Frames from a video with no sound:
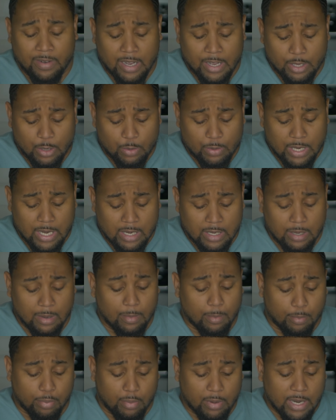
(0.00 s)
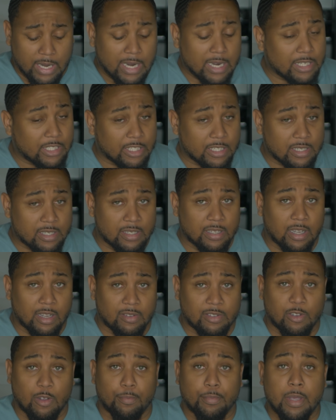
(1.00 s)
like you need to brand your stuff
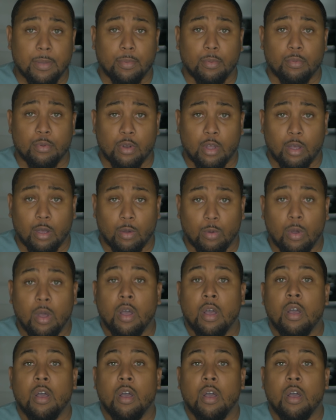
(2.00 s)
so people know